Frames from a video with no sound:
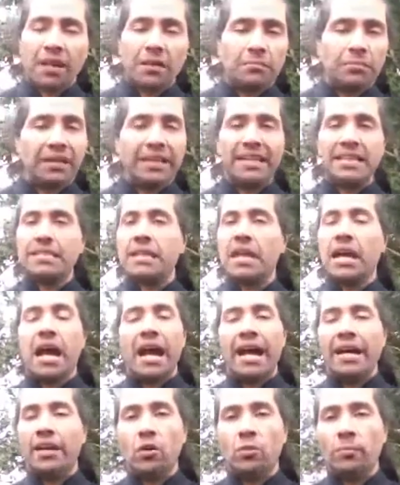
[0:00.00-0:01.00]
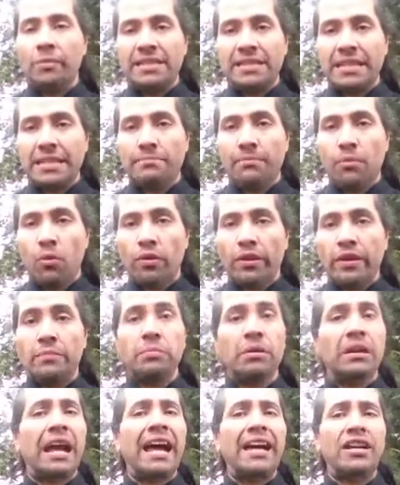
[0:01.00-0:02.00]
Please, I know it may seem boring,
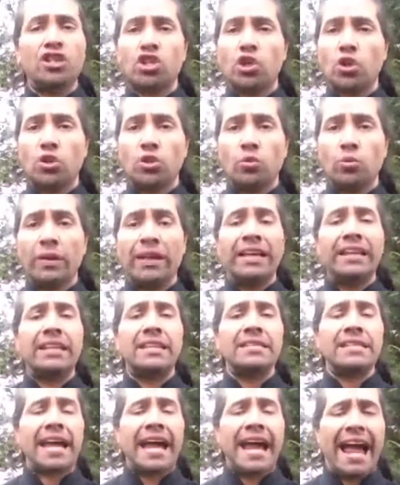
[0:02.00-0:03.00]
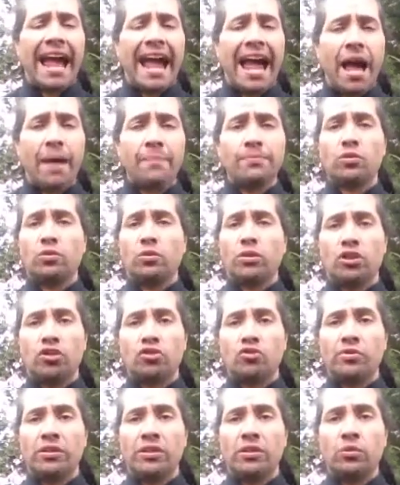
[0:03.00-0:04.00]
but I assure you, it is absolutely
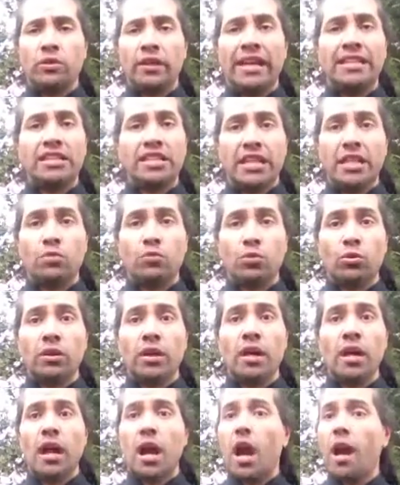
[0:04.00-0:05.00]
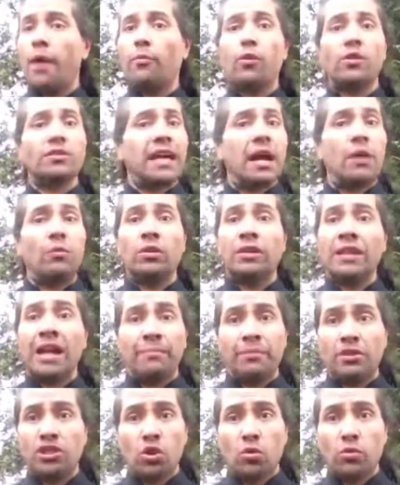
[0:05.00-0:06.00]
integral. I would not
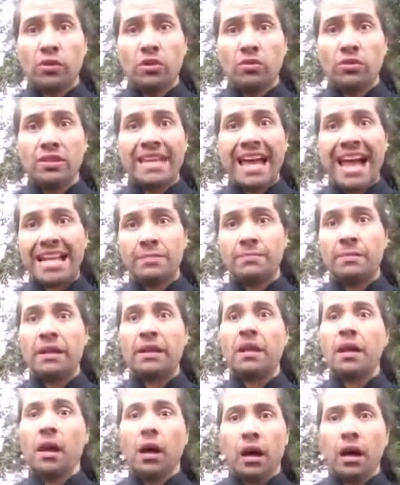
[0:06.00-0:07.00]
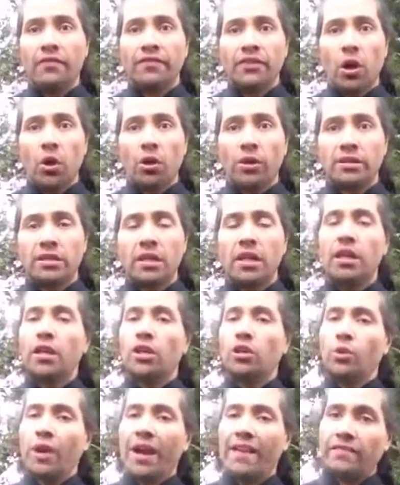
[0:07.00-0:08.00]
be showing you this aspect of the art.
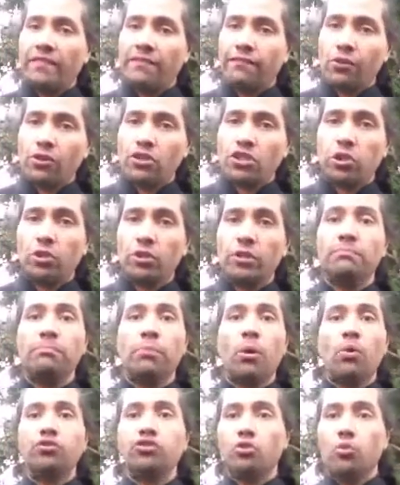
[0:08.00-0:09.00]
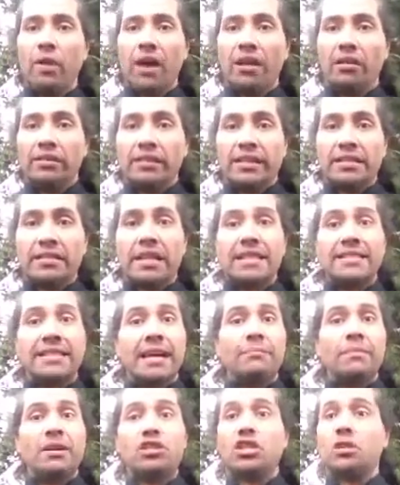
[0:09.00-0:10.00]
You have to first learn both dualities, as
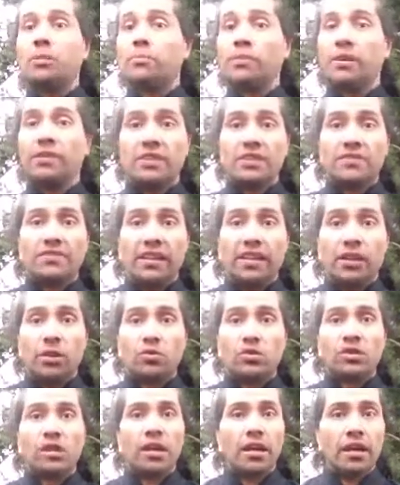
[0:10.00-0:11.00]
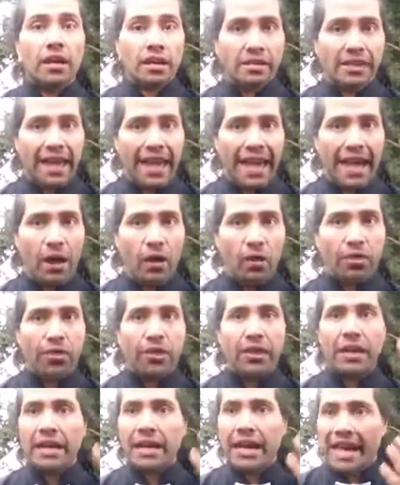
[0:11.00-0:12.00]
I mentioned in previous videos, the health
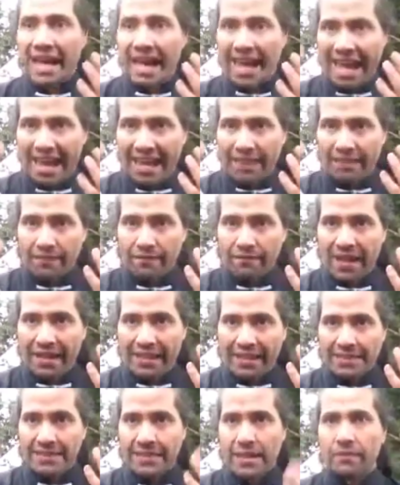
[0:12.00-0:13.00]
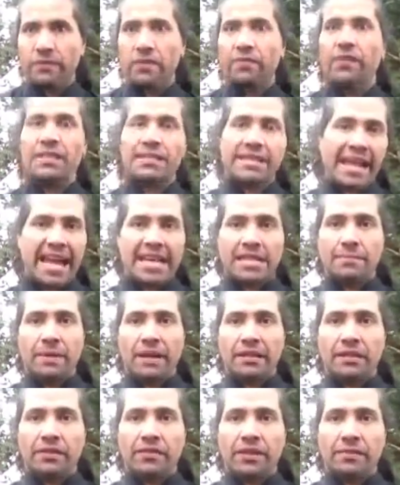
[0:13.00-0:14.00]
and the fighting self-defense
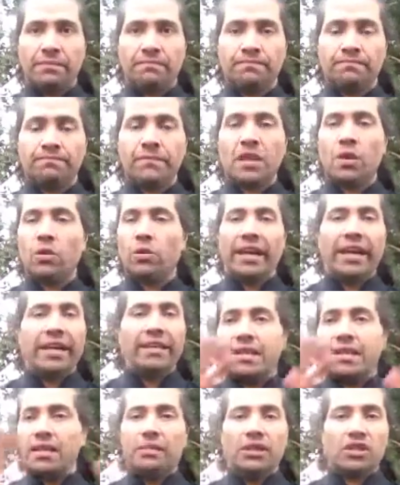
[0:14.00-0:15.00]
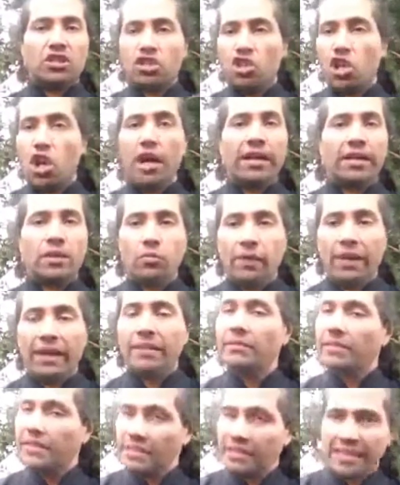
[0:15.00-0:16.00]
aspect of it. Okay, of me just talking away,
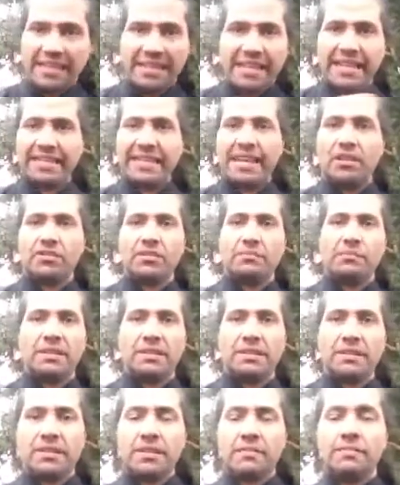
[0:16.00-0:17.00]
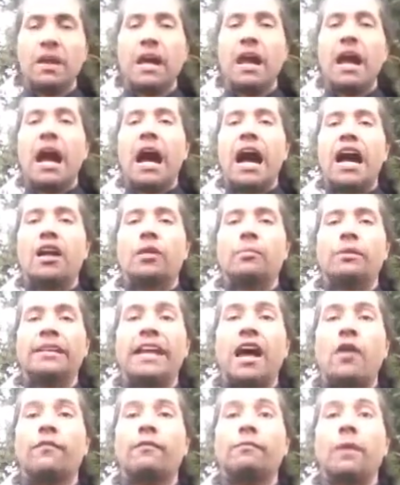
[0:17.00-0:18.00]
let's get down to business.
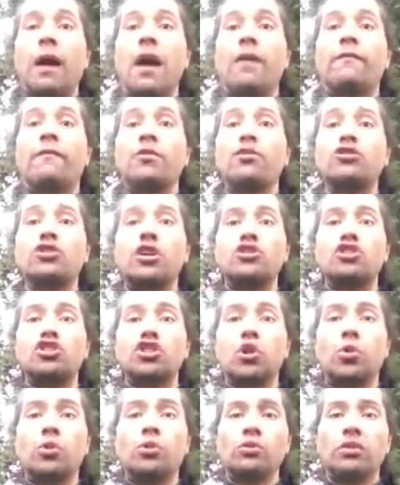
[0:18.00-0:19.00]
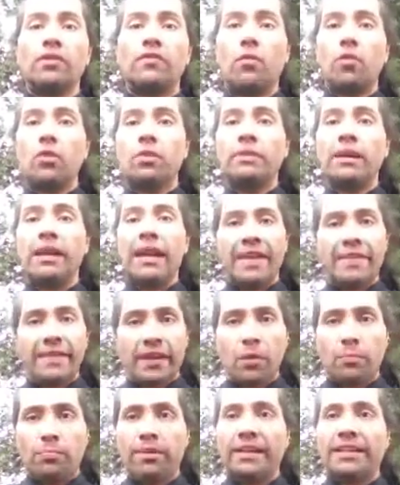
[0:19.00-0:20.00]
I'll first show you the form, and then
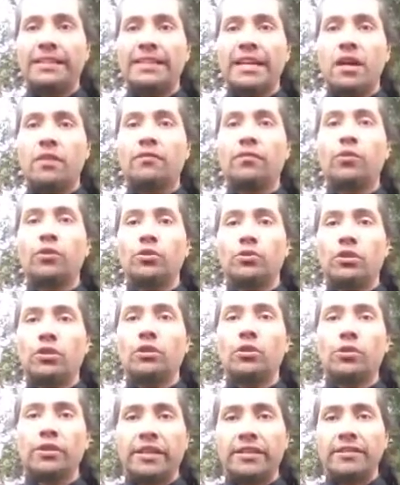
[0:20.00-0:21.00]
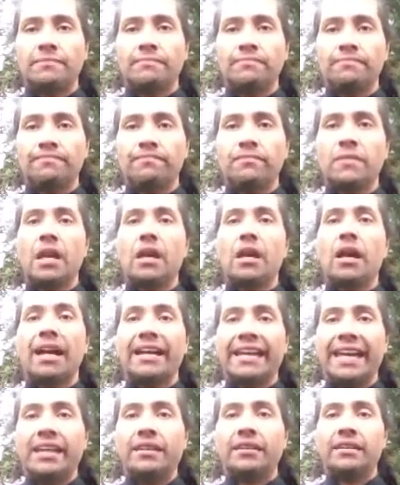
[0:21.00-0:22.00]
I'll break it down for you to learn it.
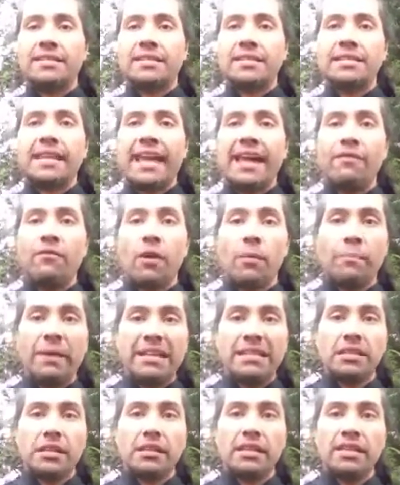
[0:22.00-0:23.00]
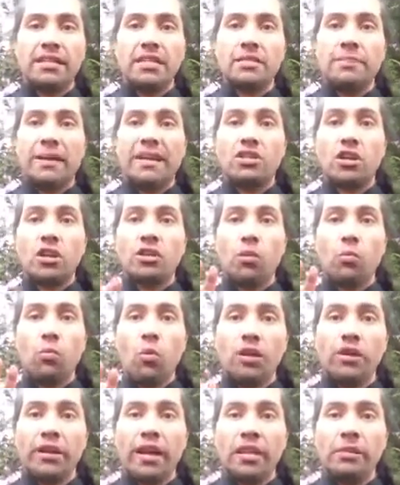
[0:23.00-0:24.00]
Again, this is based on the
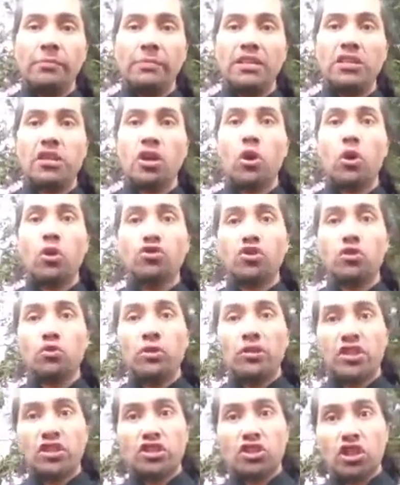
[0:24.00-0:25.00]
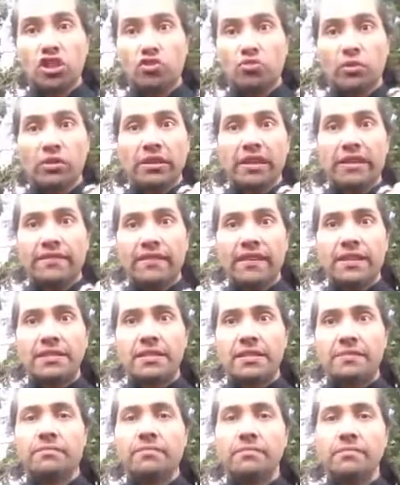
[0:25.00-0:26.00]
water element, also known as the drilling fist.